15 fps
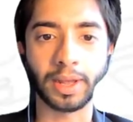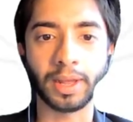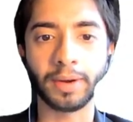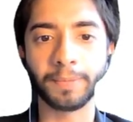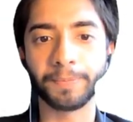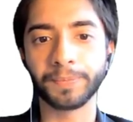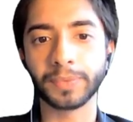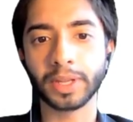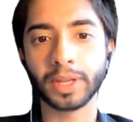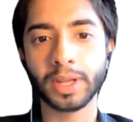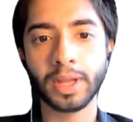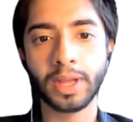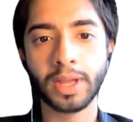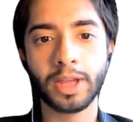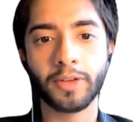And
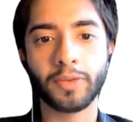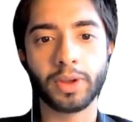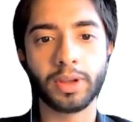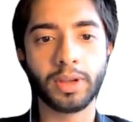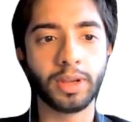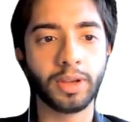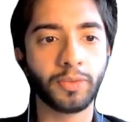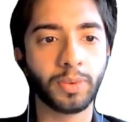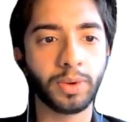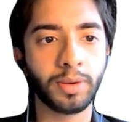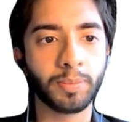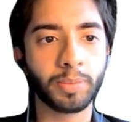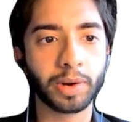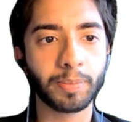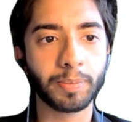if we
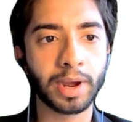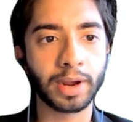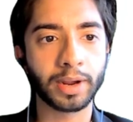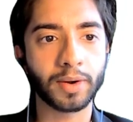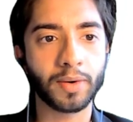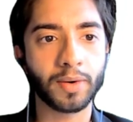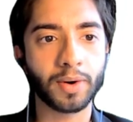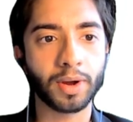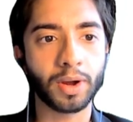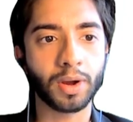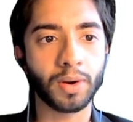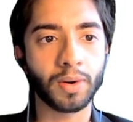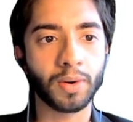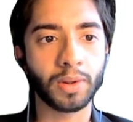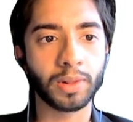bring back
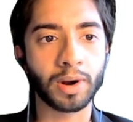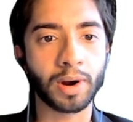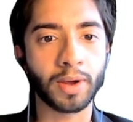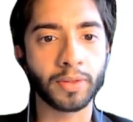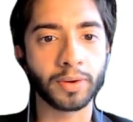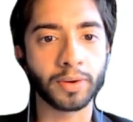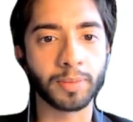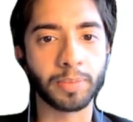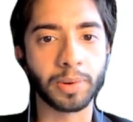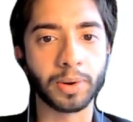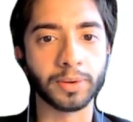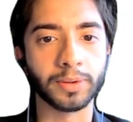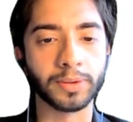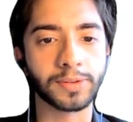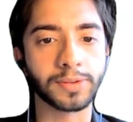all our other
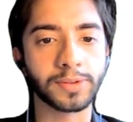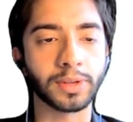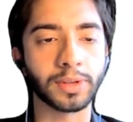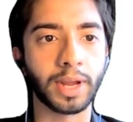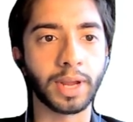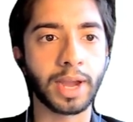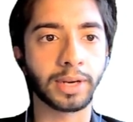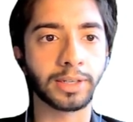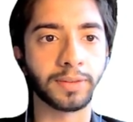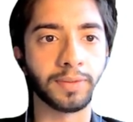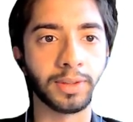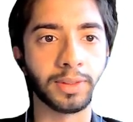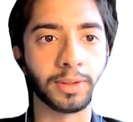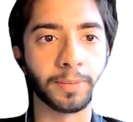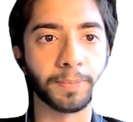components and
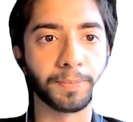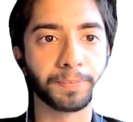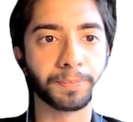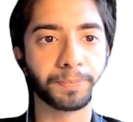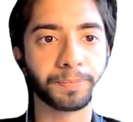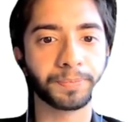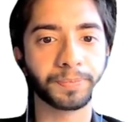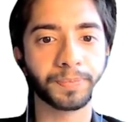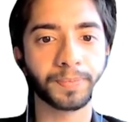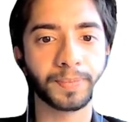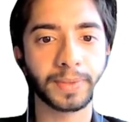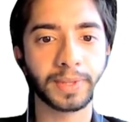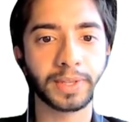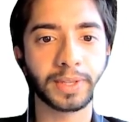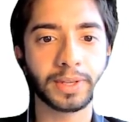activate them,
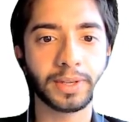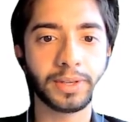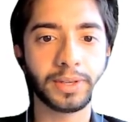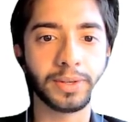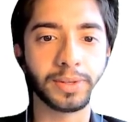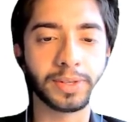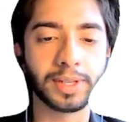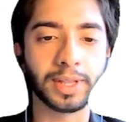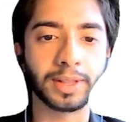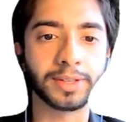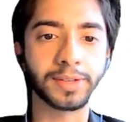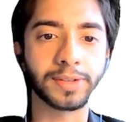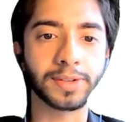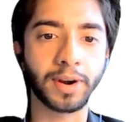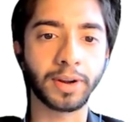you'll see that
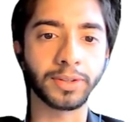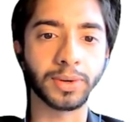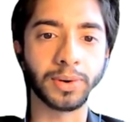this is starting